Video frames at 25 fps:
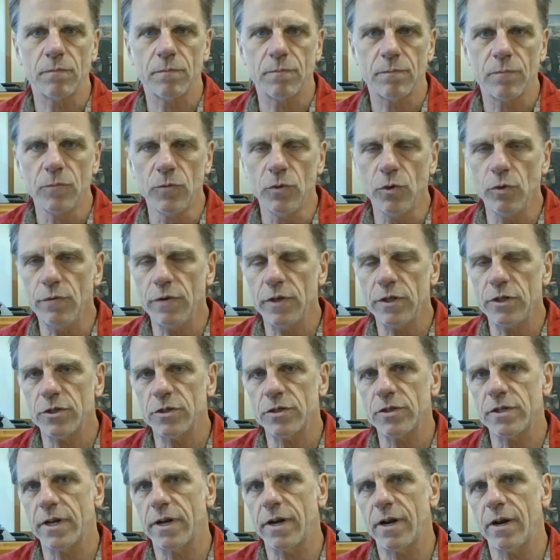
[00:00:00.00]
New features
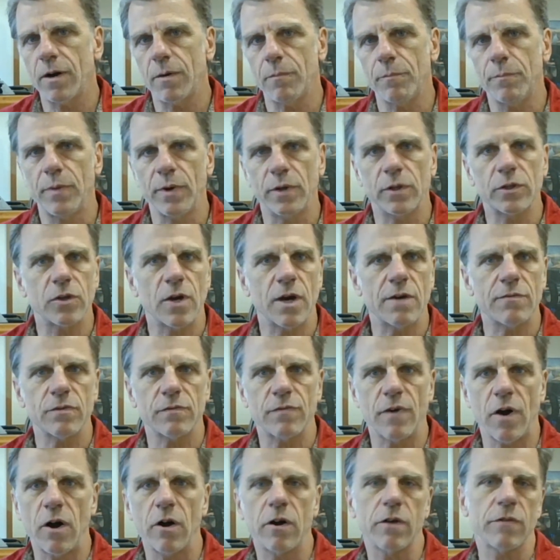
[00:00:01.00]
that are built off of
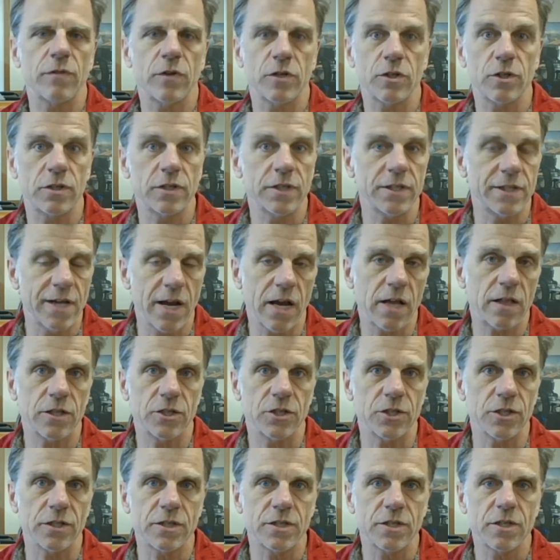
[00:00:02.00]
artificial
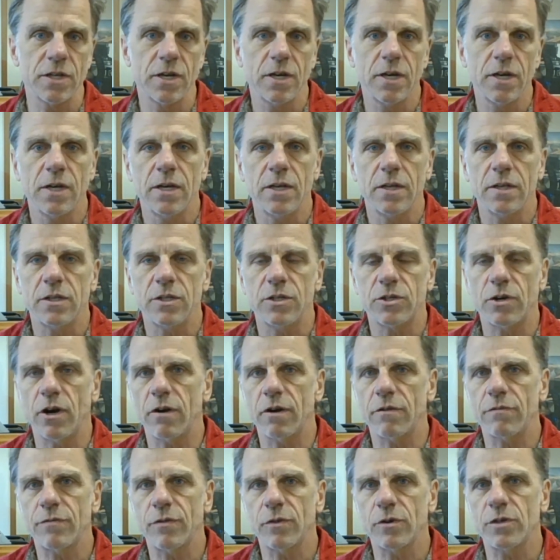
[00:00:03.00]
intelligence. These are
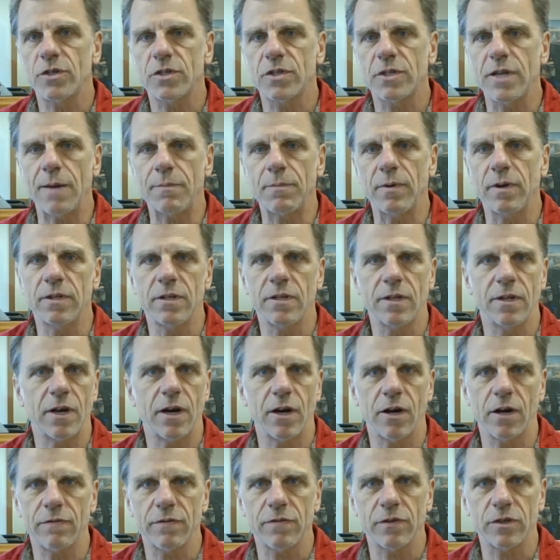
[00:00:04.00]
our first step into the
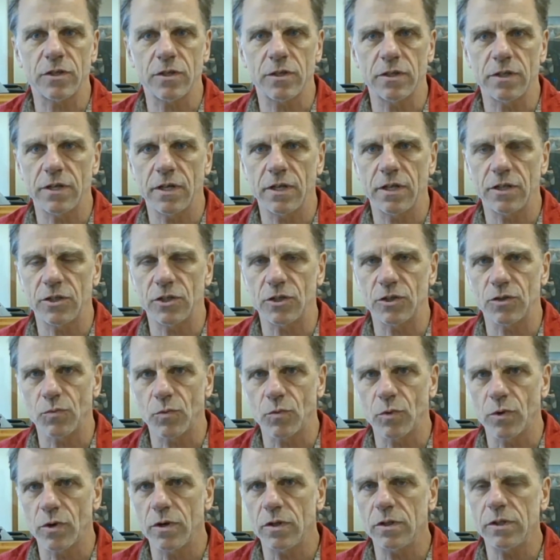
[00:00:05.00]
artificial intelligence
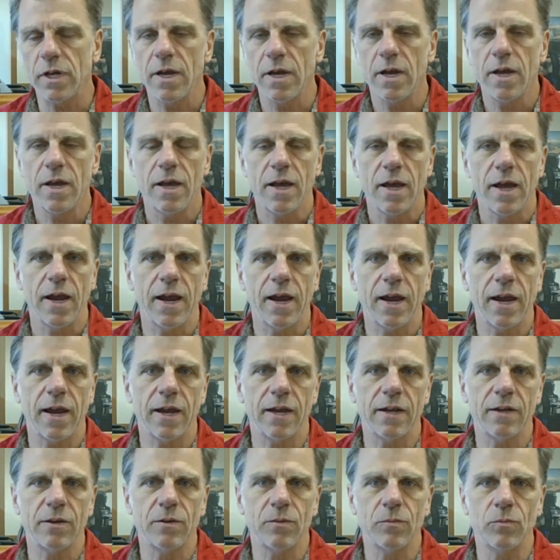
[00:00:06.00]
world,
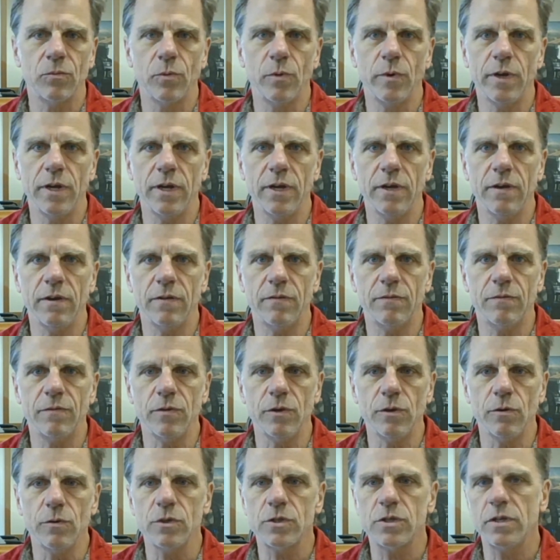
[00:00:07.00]
and we
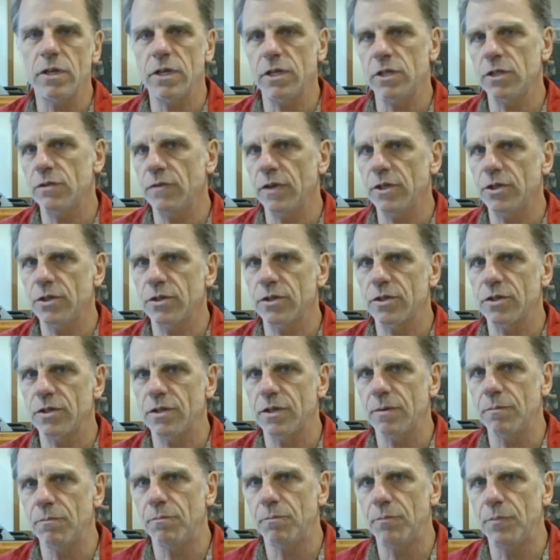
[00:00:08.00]
use these features
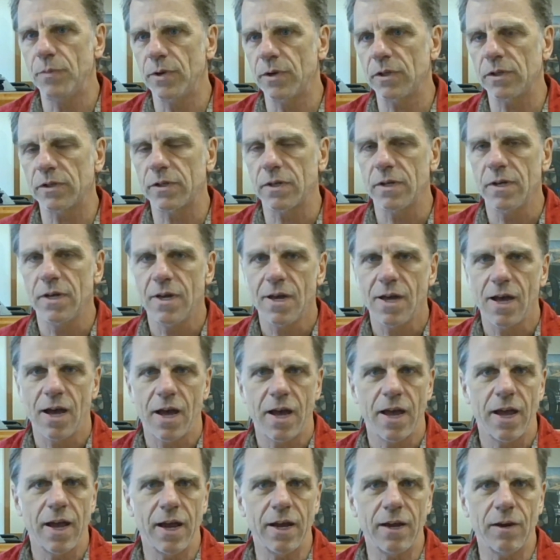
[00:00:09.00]
to build
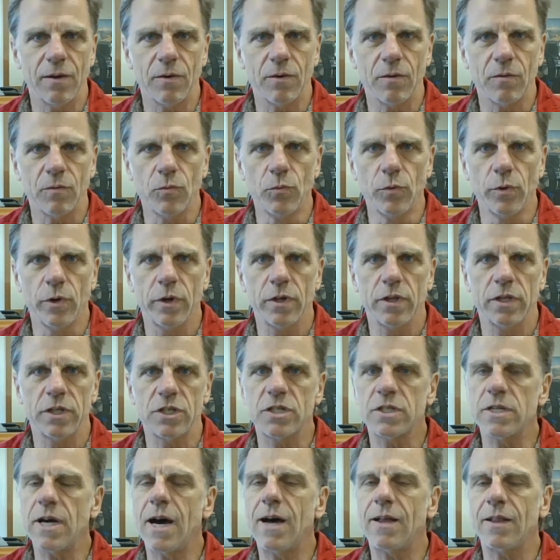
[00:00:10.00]
a really
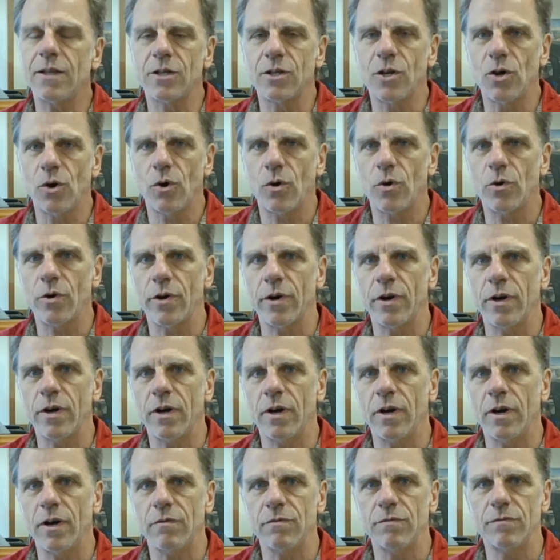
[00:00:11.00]
solid core
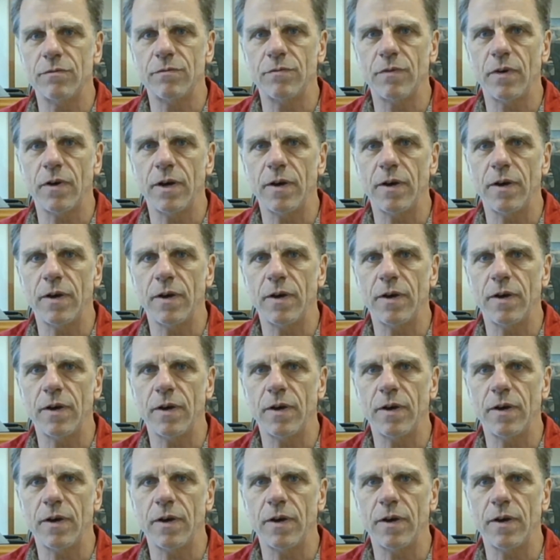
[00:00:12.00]
of